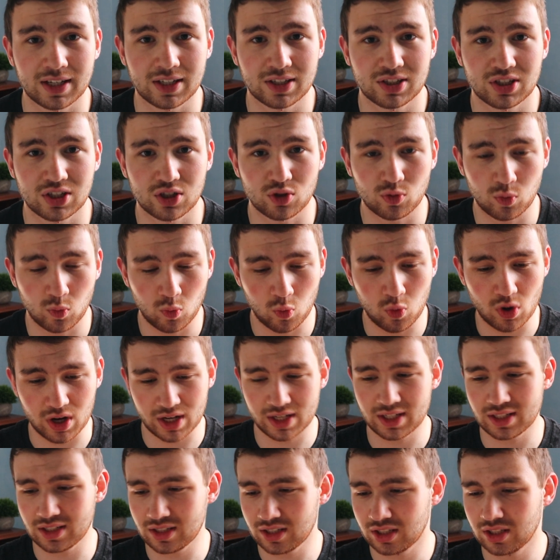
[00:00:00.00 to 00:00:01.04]
It's just
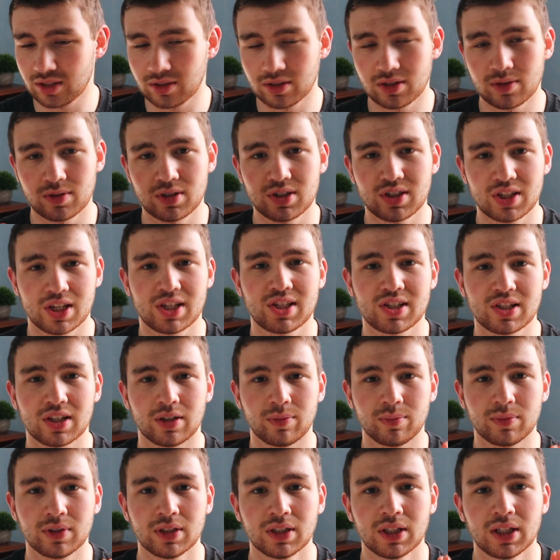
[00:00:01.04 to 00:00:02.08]
one
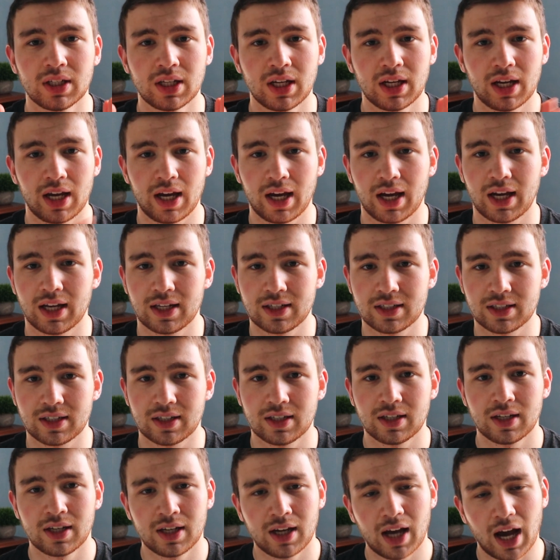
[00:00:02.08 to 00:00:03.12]
system. And
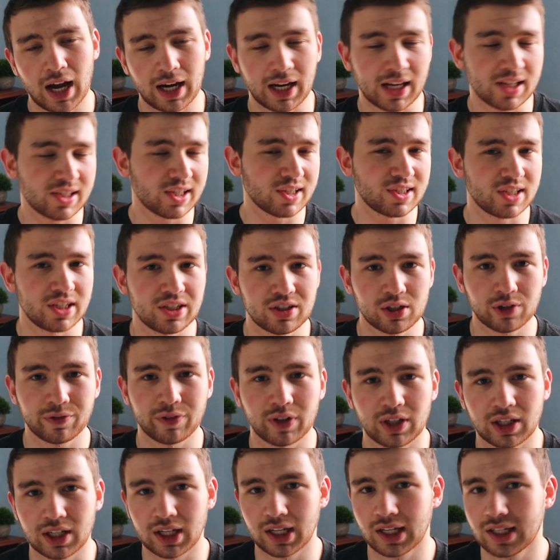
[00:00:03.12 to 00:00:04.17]
I guess it's easier
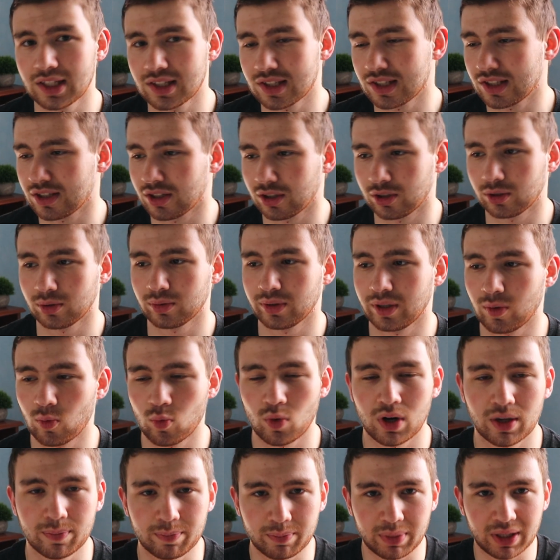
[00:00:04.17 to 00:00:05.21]
for kids, so
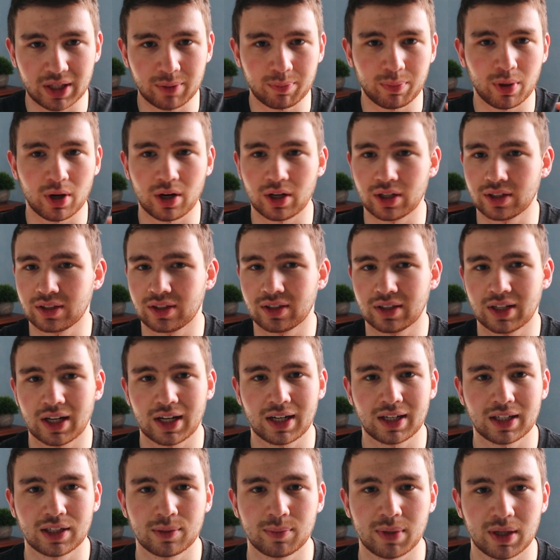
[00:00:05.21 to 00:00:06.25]
one big part, they're
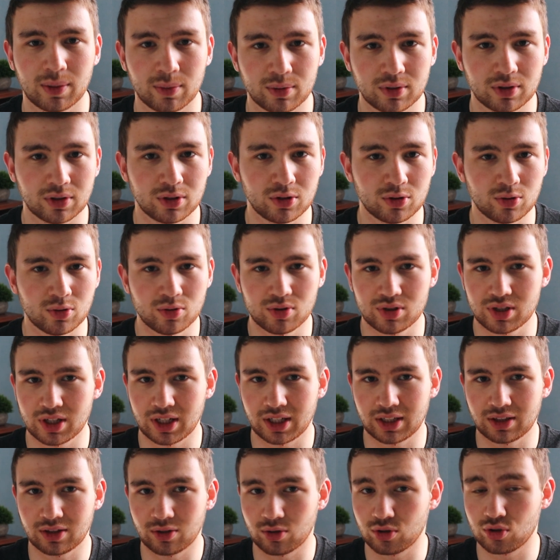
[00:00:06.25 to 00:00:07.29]
not going to be able to lose
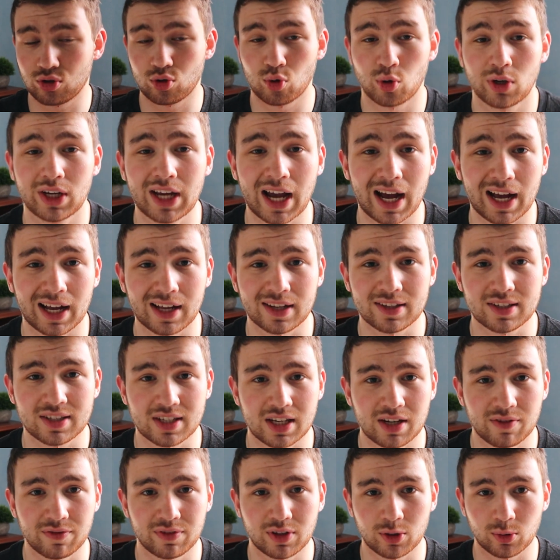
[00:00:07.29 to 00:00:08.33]
like those Joy-Cons
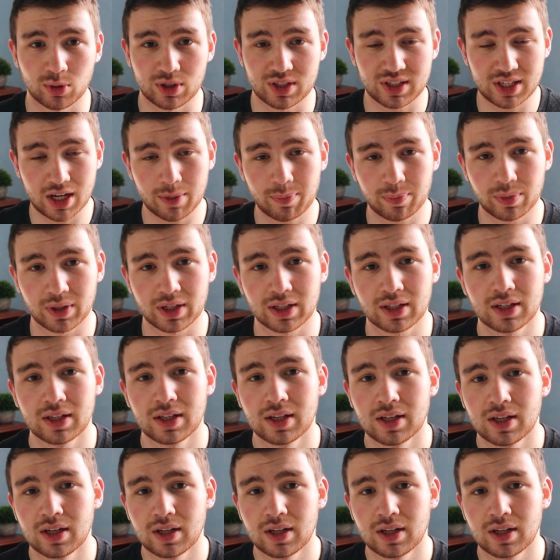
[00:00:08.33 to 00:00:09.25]
if they were separate.